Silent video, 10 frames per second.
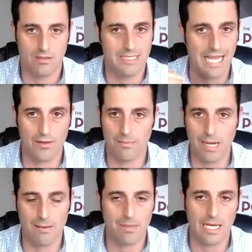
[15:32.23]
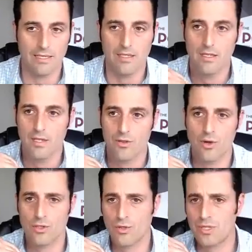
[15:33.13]
down the pipeline.
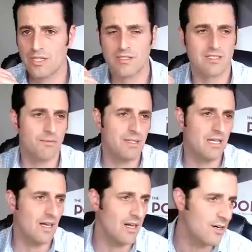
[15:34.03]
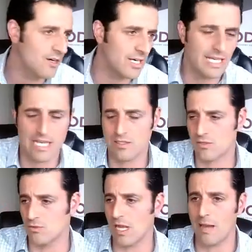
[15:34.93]
Those who think that there's going to be a hurricane
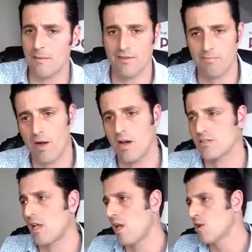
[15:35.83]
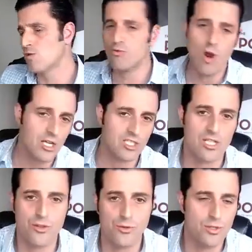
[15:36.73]
tsunami of pawns
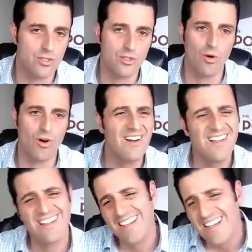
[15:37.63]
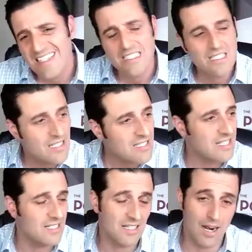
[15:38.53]
rushing through your door.
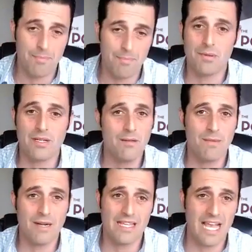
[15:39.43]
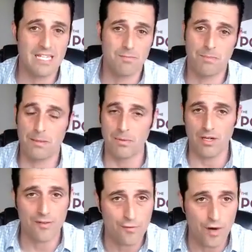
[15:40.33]
Listen, are people going to need money? Yes, but
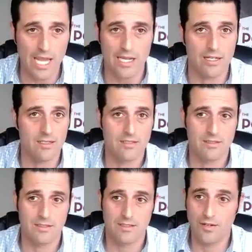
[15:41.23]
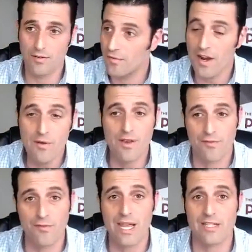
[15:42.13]
people are afraid. They're very
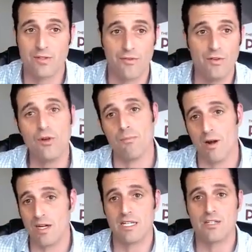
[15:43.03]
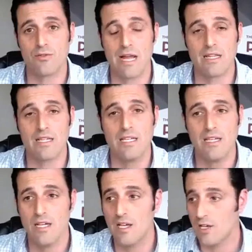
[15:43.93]
afraid. So if you don't market
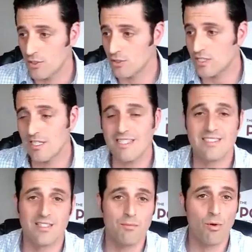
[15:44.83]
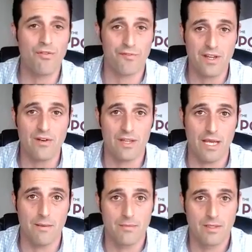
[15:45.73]
correctly, you're just going to instill more fear in
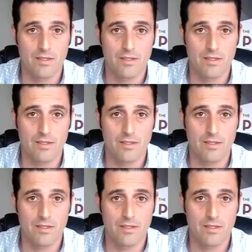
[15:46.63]
them.